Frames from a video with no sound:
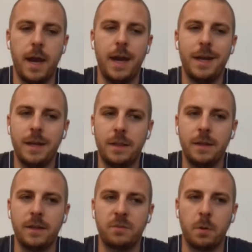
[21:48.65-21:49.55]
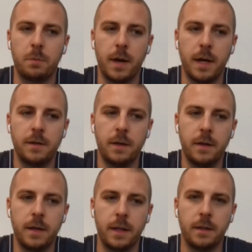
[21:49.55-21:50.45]
And I think that's
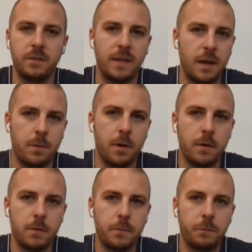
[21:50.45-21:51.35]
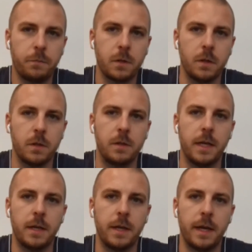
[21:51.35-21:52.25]
proprietary, at least that part, the
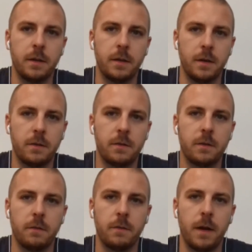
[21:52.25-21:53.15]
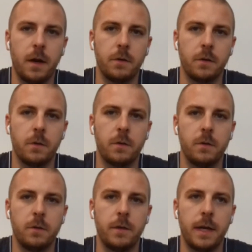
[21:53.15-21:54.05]
data analytics of how they're going
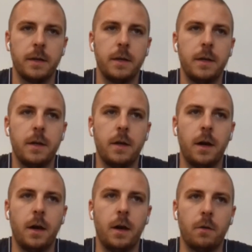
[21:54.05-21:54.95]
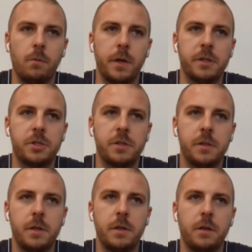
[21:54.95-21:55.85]
to do that, which
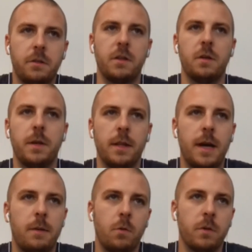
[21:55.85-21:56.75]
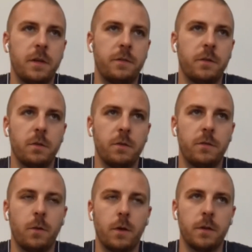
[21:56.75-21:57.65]
it's going to be a lot more difficult
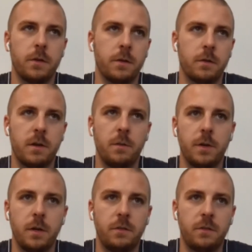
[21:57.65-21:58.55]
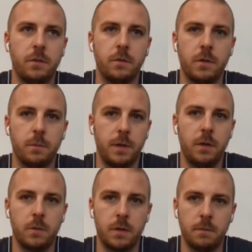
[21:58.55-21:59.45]
for other companies to
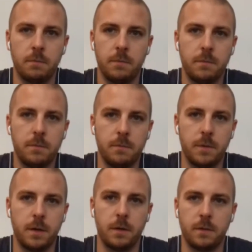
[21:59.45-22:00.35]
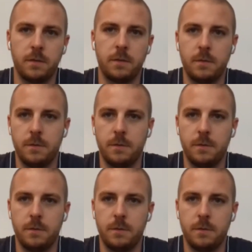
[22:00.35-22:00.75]
compete with them, because